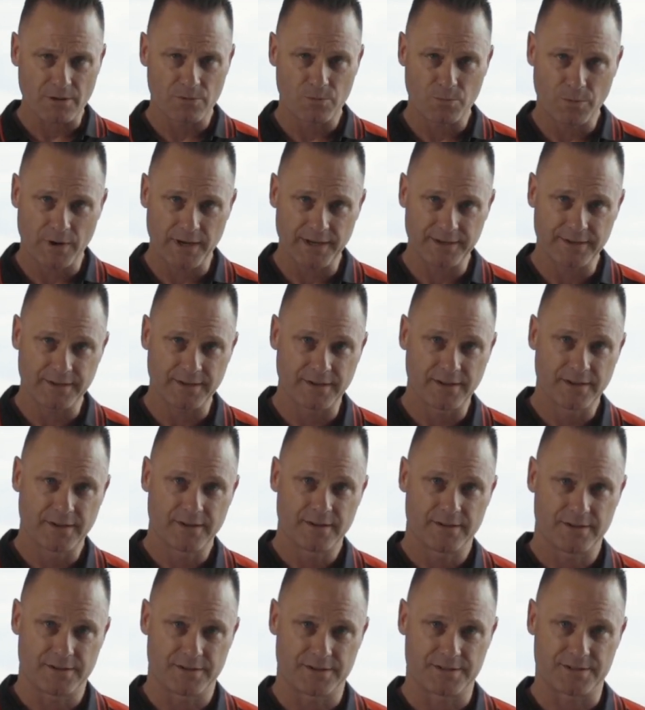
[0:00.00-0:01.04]
One
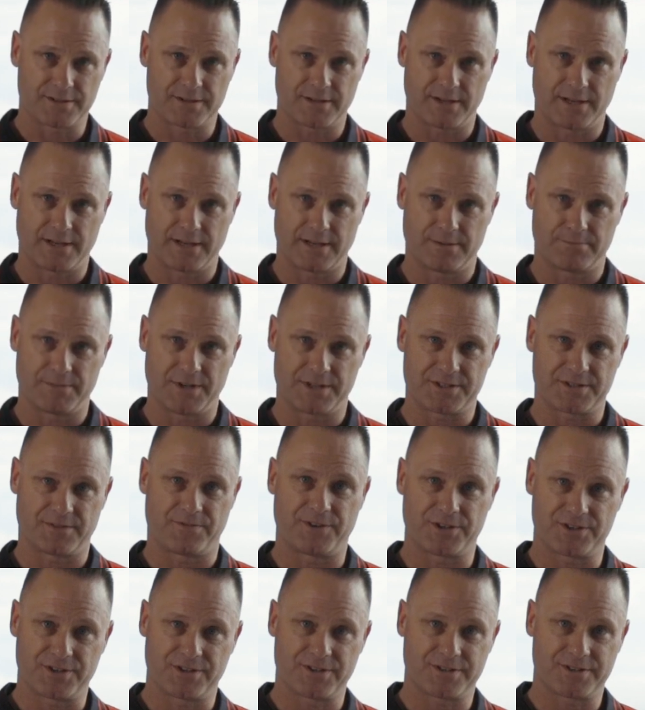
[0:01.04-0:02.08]
is its
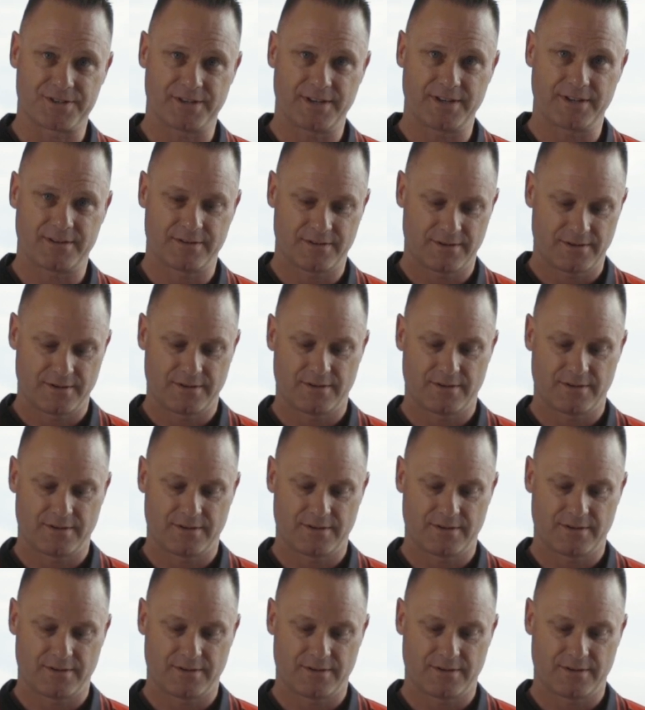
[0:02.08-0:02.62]
efficiency.